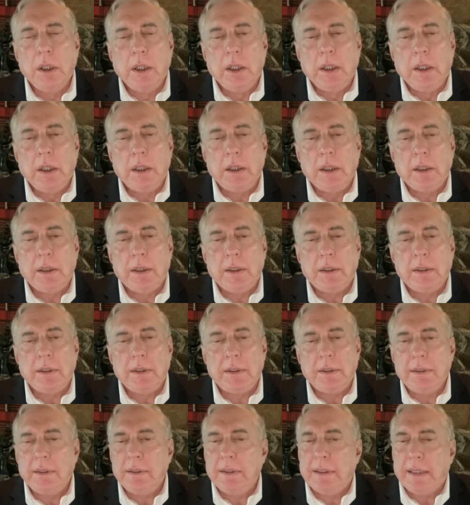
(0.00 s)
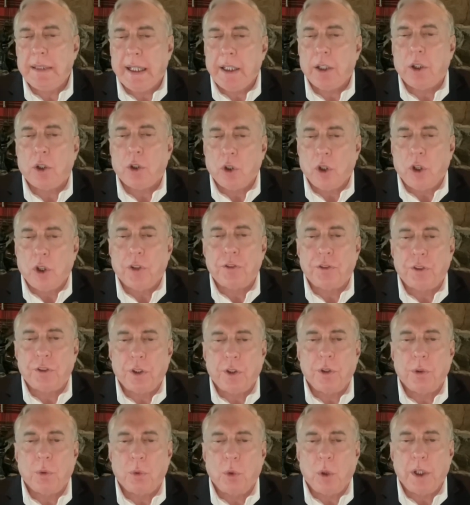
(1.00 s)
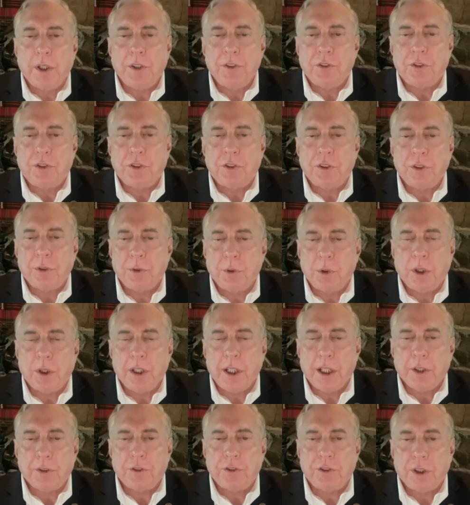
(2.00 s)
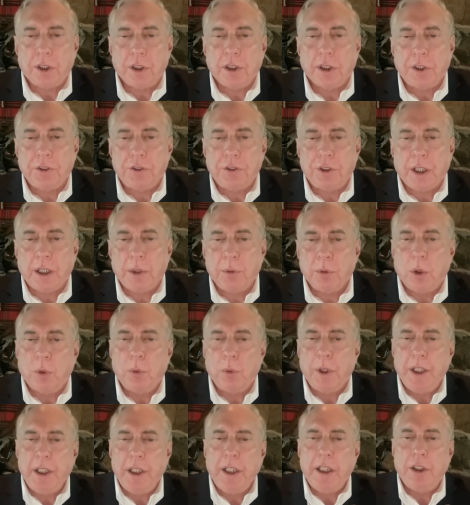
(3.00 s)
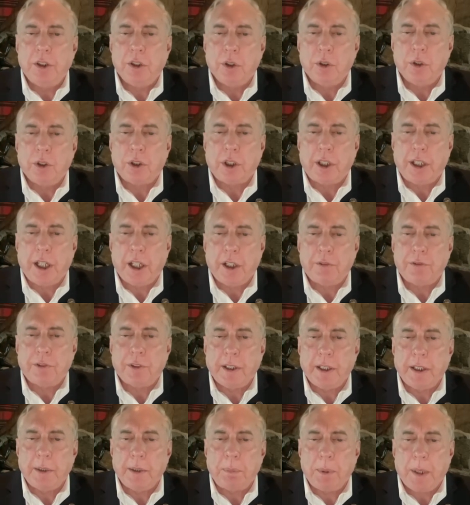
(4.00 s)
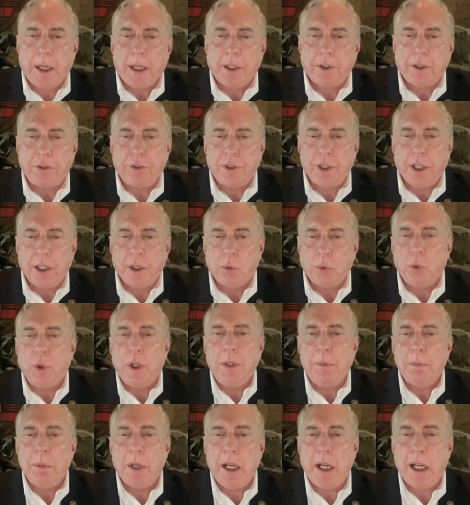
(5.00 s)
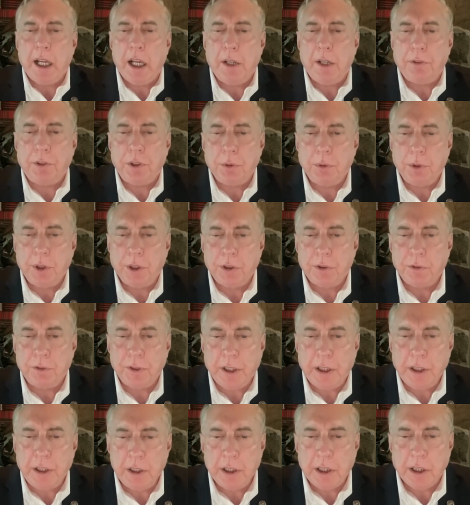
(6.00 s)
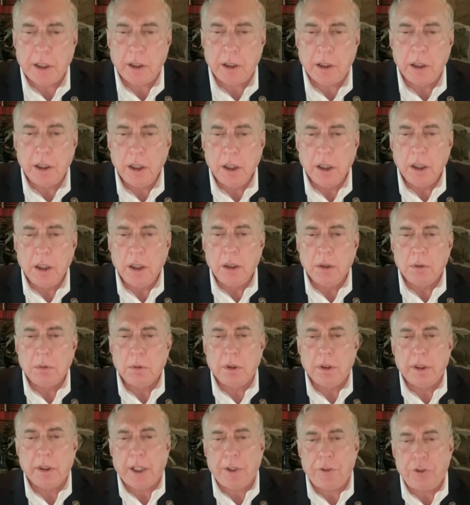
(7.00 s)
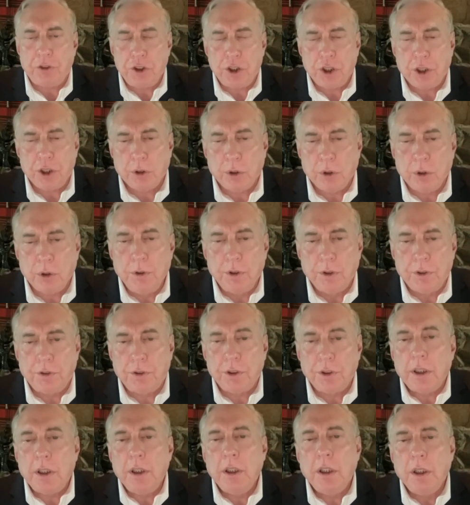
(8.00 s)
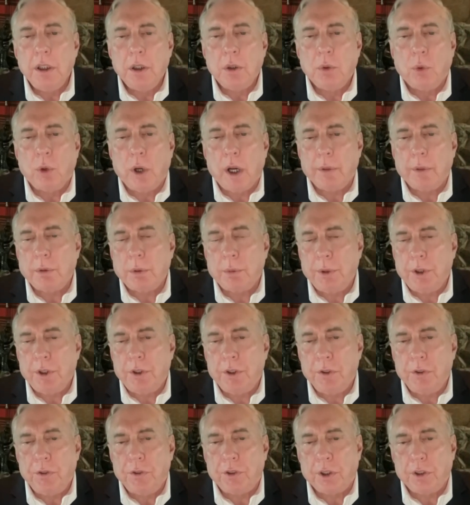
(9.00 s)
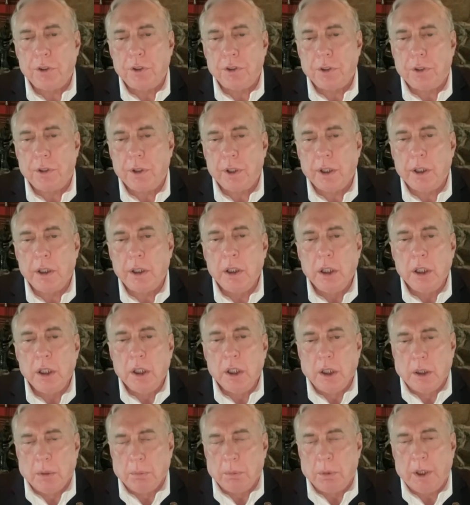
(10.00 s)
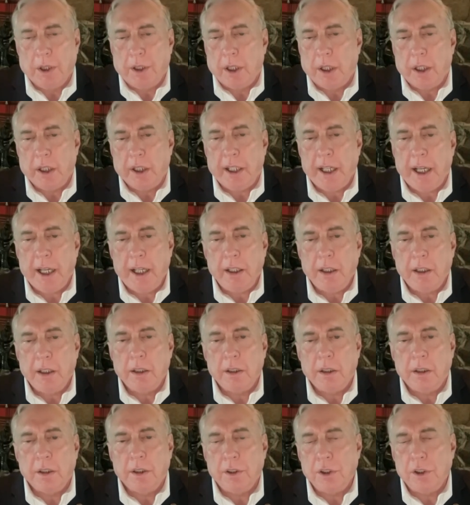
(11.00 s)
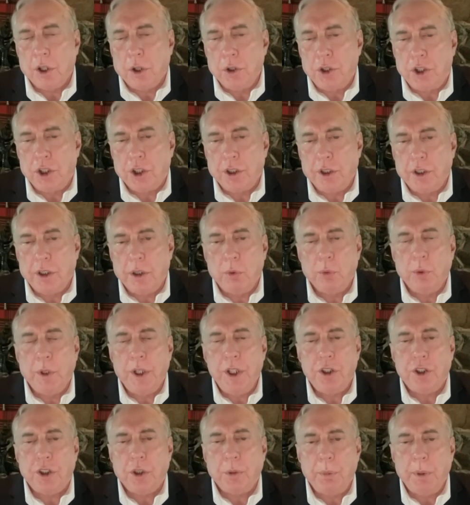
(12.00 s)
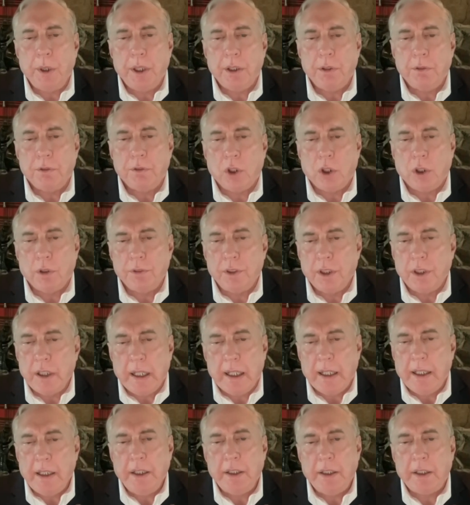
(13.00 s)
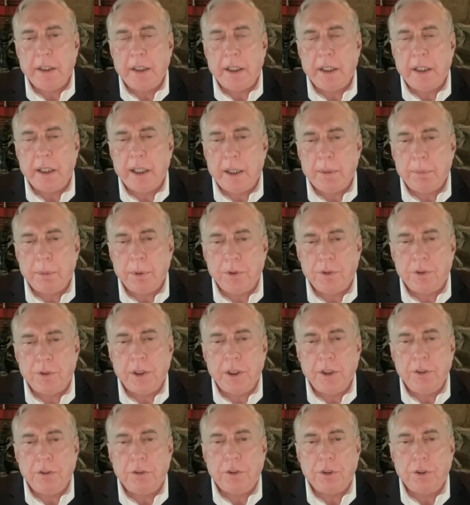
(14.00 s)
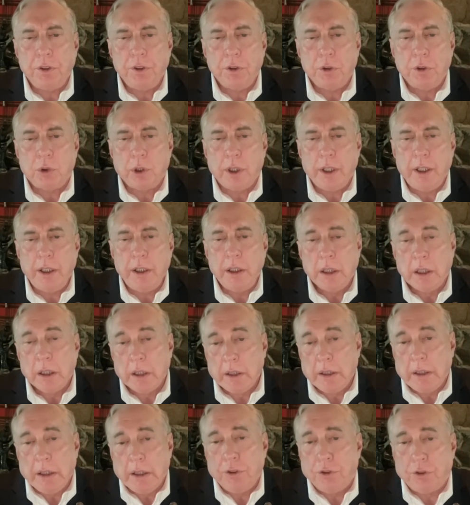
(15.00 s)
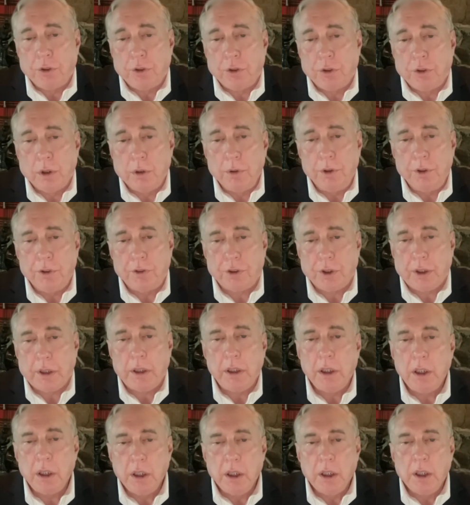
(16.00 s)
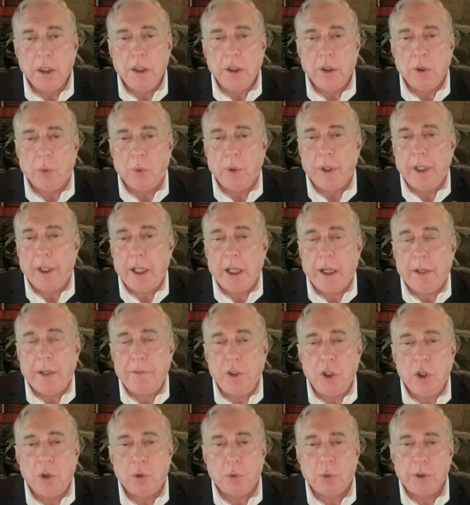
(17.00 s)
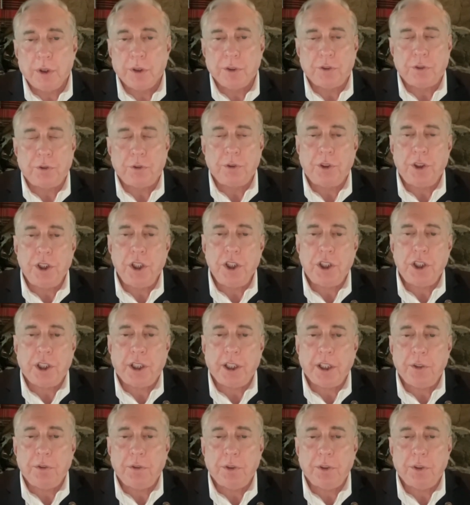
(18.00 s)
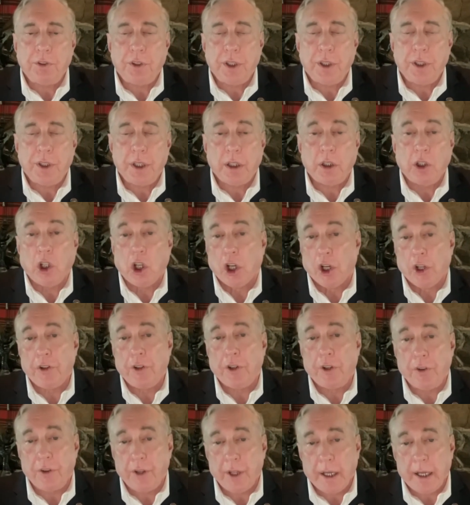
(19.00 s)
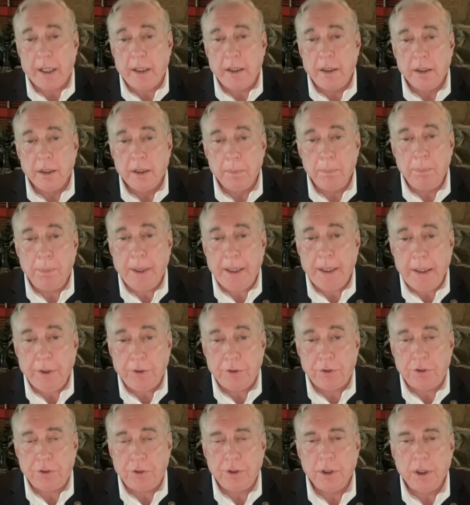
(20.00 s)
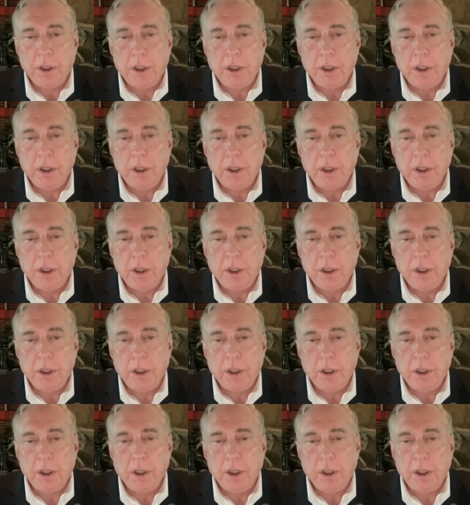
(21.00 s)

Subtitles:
they are also the ones who are now suddenly saying, well, we need to look carefully at Pakistan. We may have to intervene there. Well, that's sheer lunacy. Why would we do such a thing? But then again, the notion that we should be involved in anything that happens in eastern Ukraine is lunacy. We have no real strategic interest other than peace.